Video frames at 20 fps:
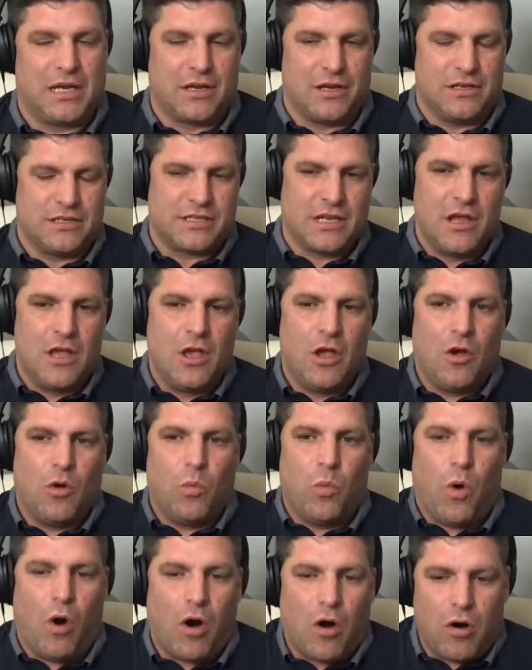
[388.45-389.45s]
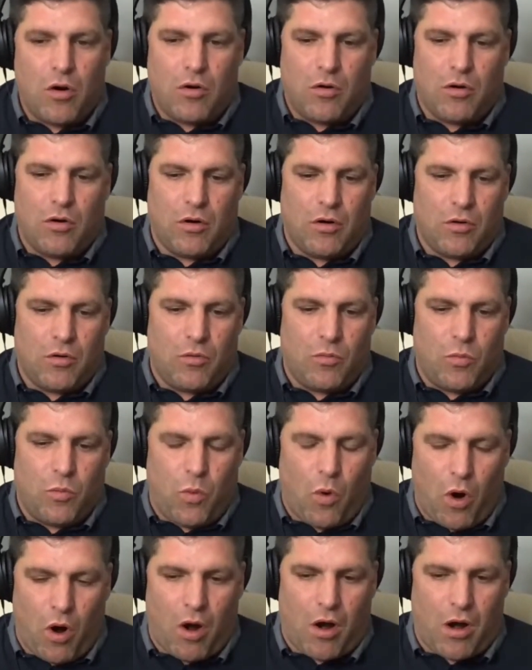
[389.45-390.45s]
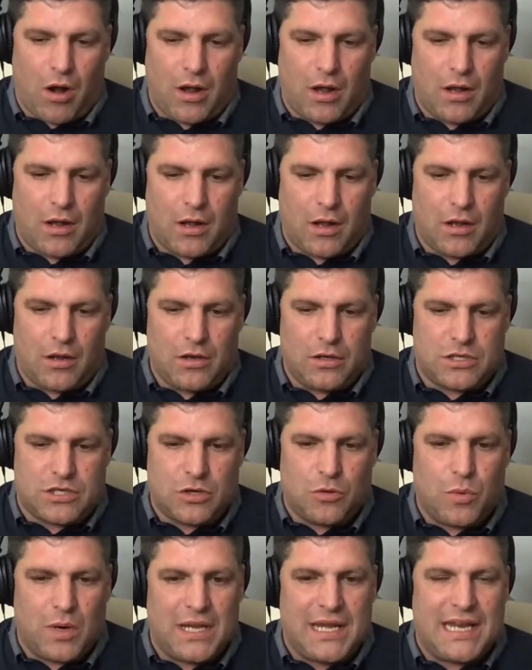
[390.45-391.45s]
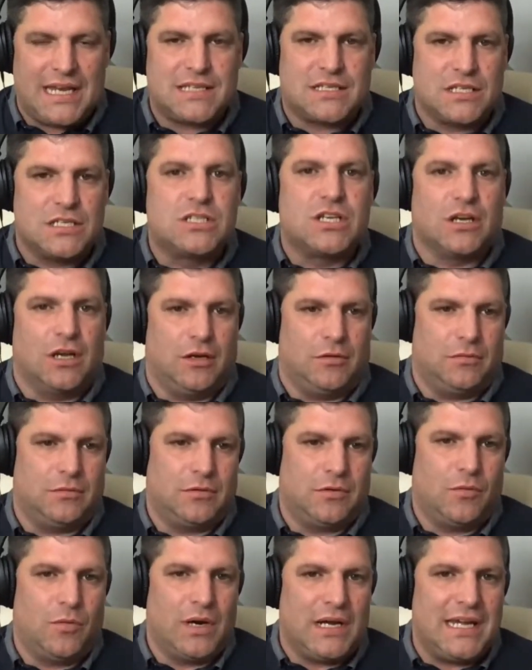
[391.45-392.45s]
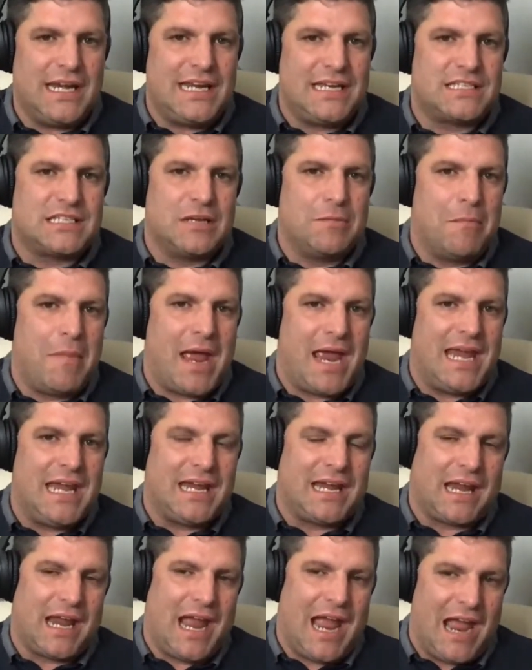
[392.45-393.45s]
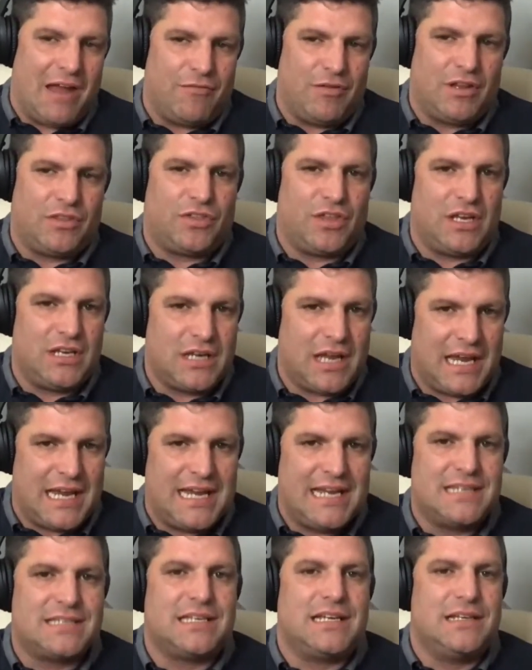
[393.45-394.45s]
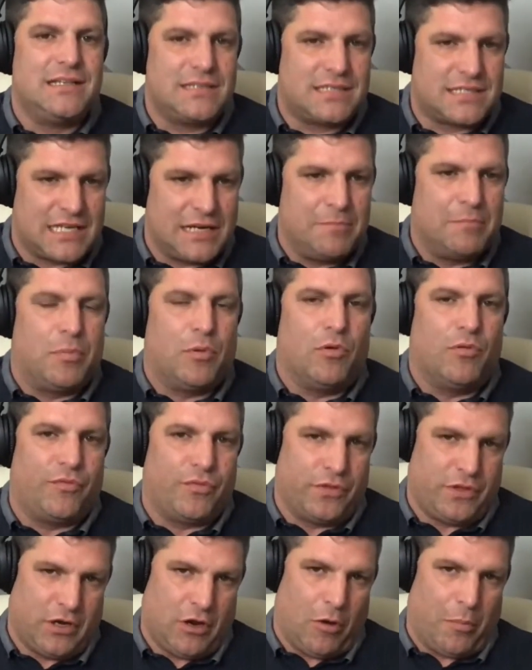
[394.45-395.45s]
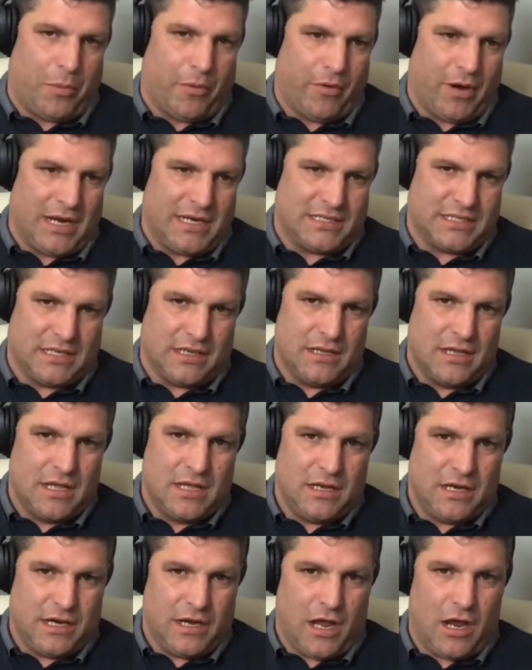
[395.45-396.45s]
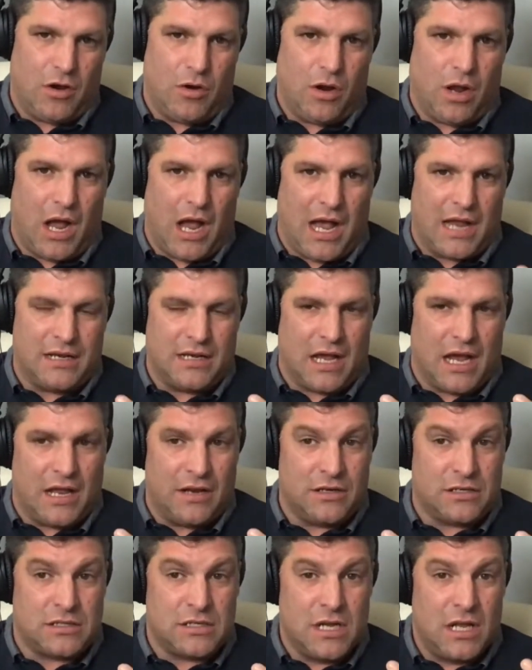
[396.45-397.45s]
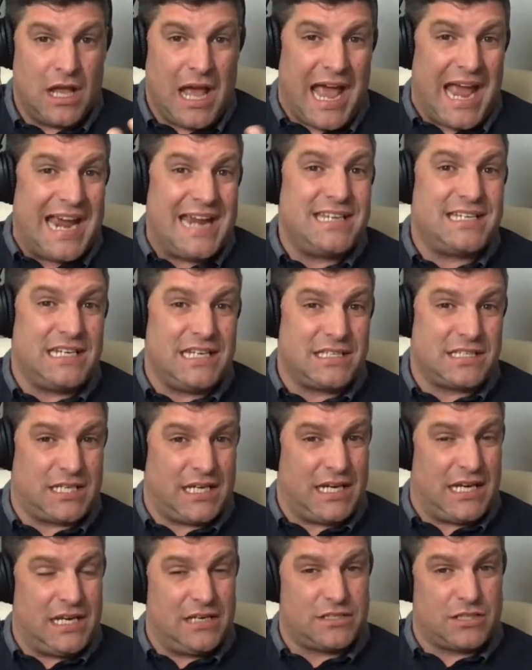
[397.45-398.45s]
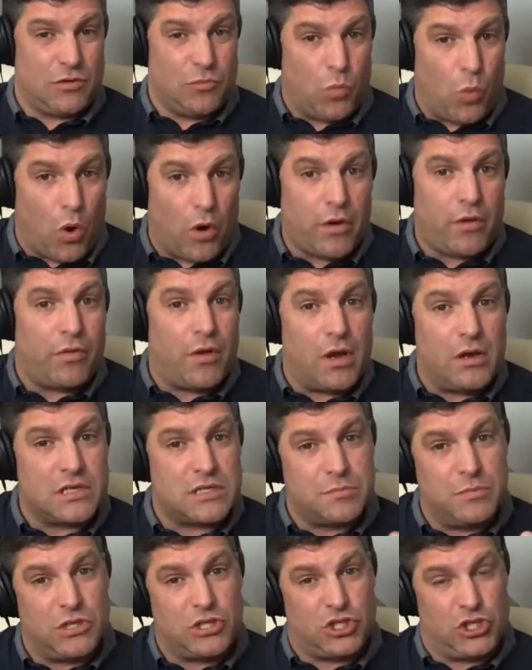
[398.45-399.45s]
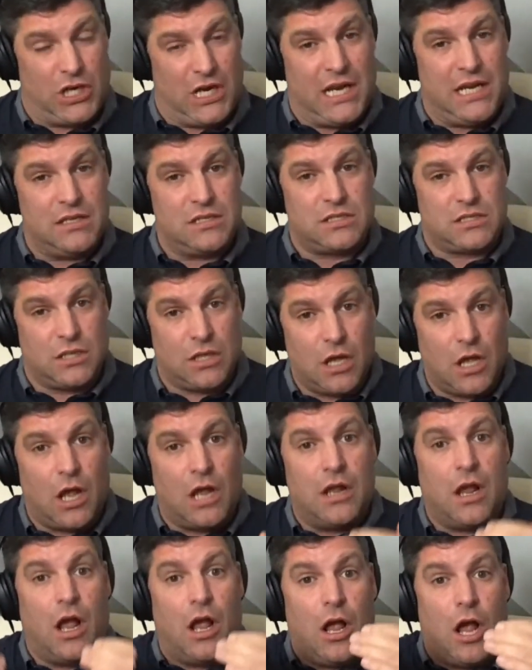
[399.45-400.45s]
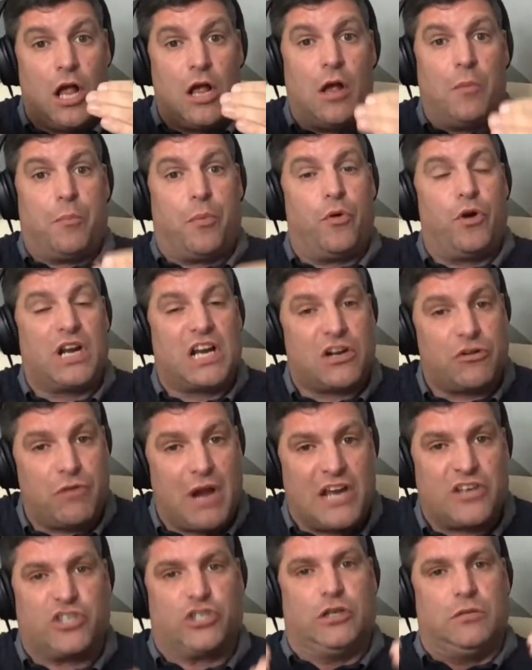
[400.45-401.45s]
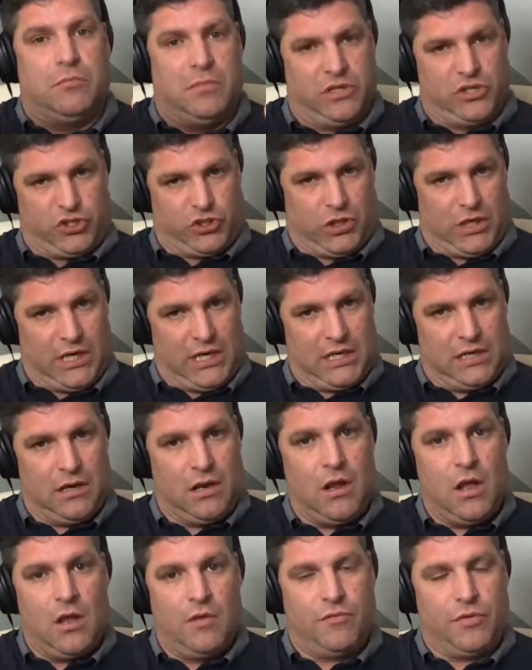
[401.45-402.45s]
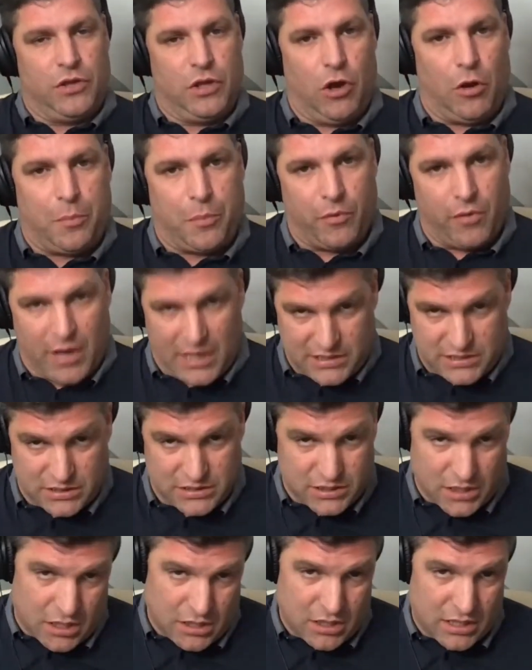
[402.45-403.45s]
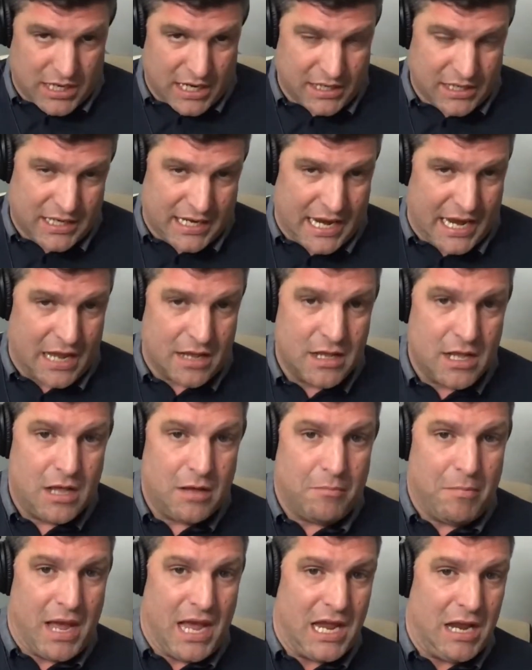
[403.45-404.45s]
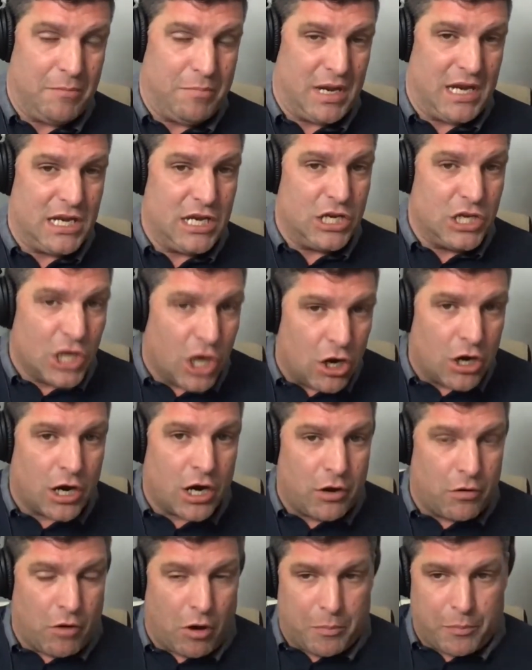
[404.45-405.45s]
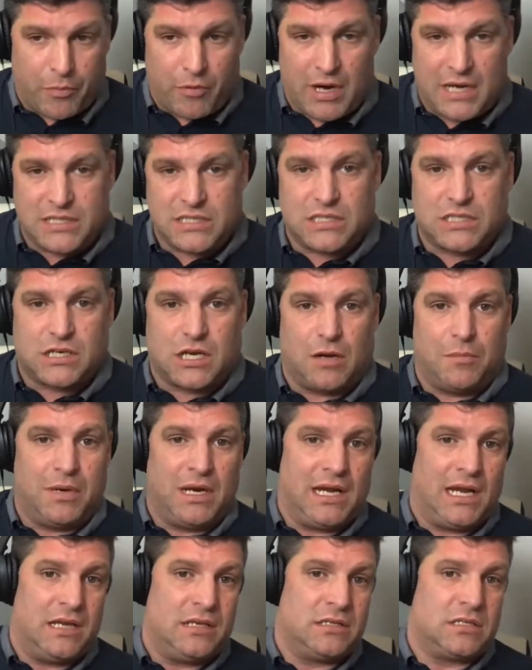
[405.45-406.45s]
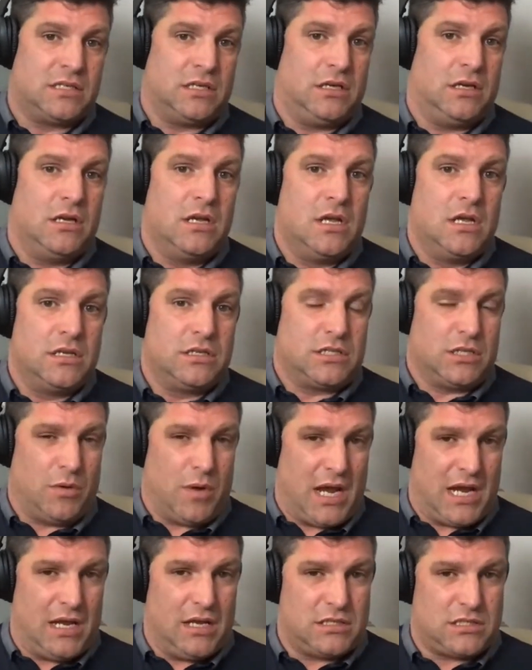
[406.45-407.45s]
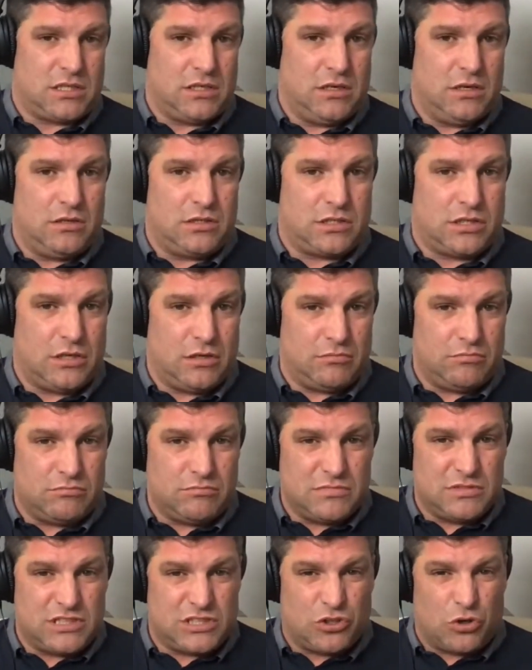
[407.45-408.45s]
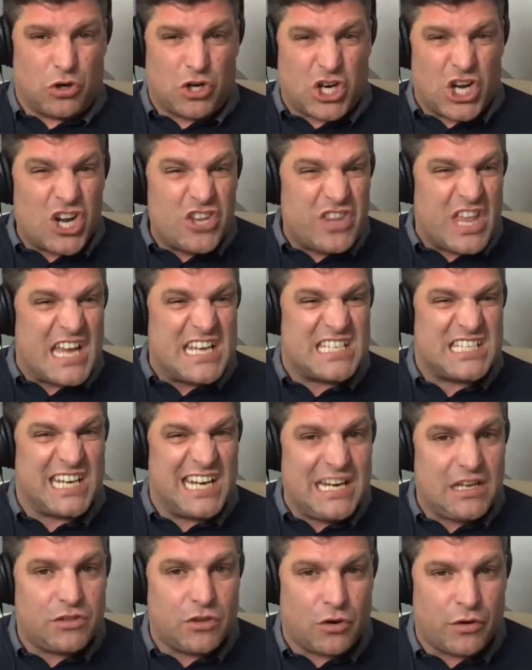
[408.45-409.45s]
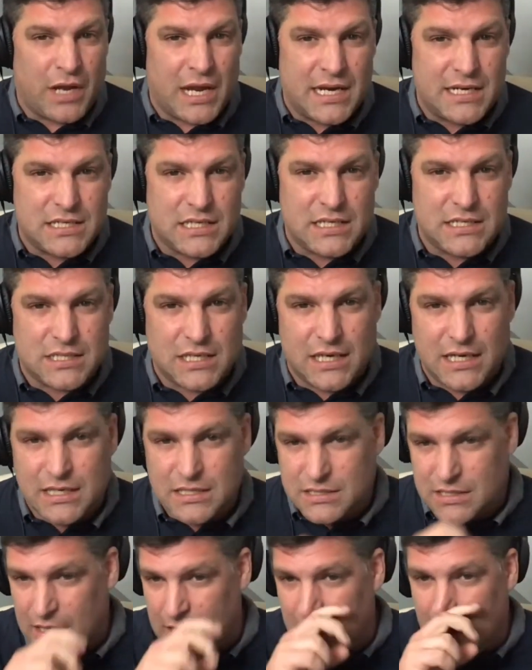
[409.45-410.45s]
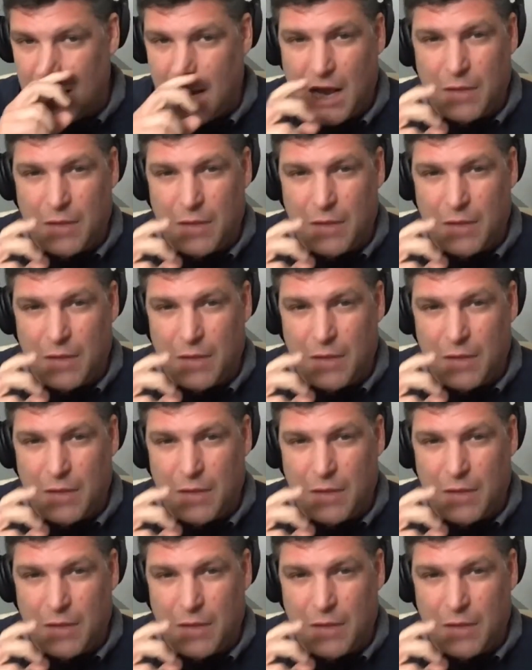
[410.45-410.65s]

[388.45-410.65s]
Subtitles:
Because what do we need to do? We need to make everything easy and simple for the operator, you know, and ADTs are one of those machines that are a progression machine for the operator. So you're going to get maybe younger operators coming in to sort of cut their teeth on ADTs.